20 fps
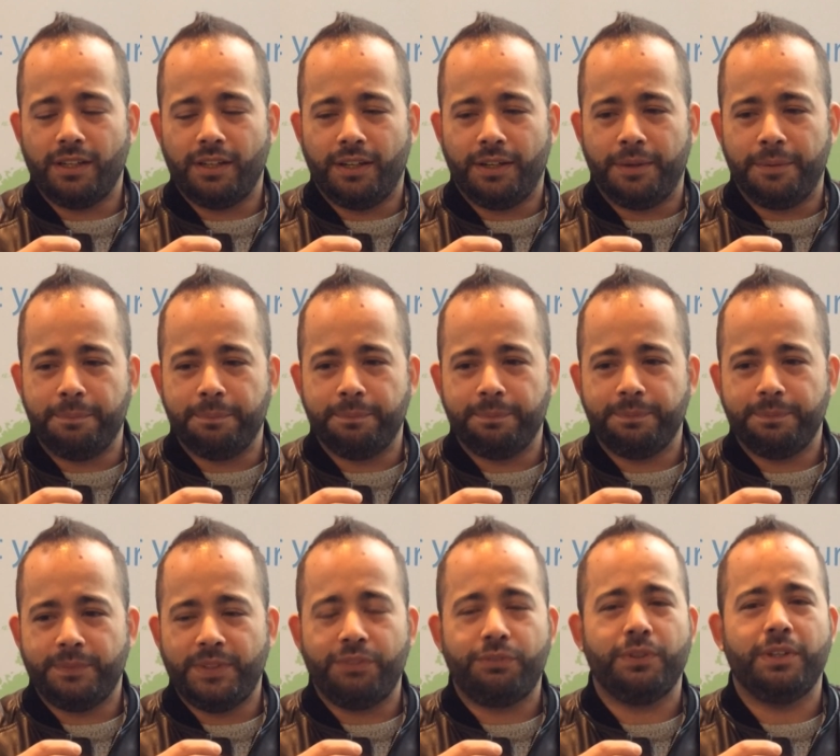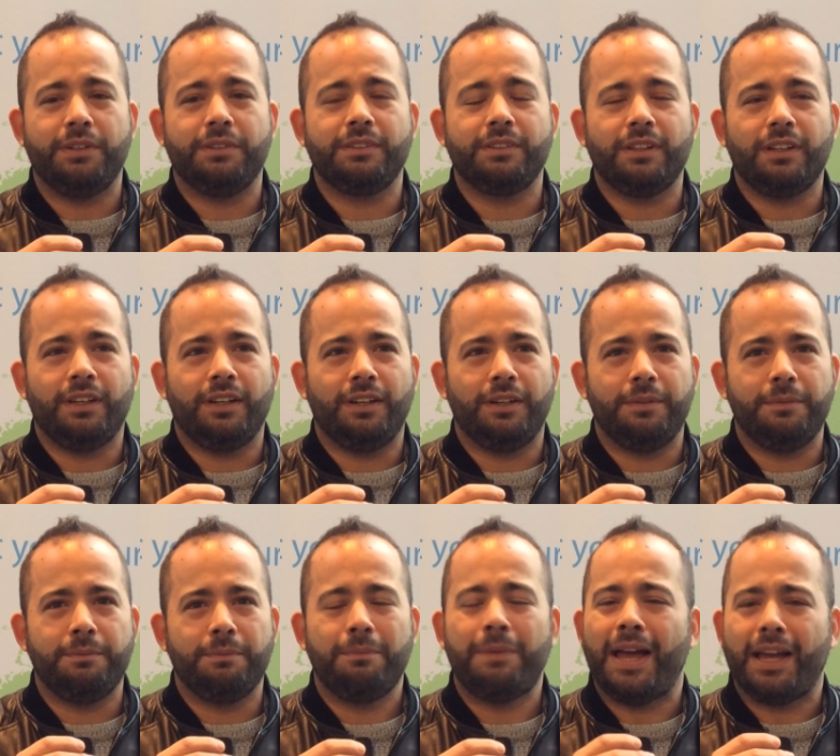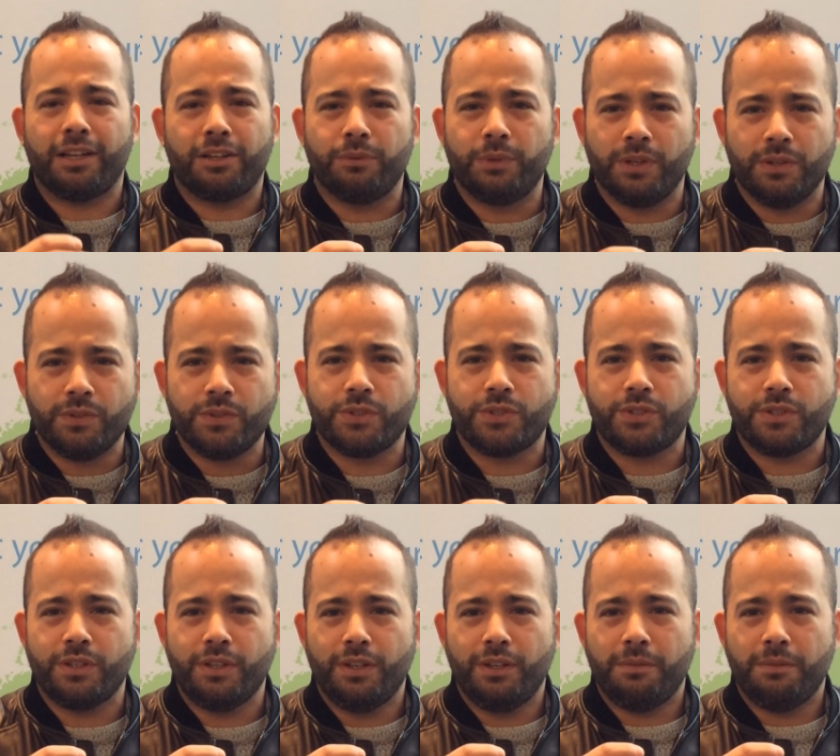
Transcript: um, different um, backgrounds.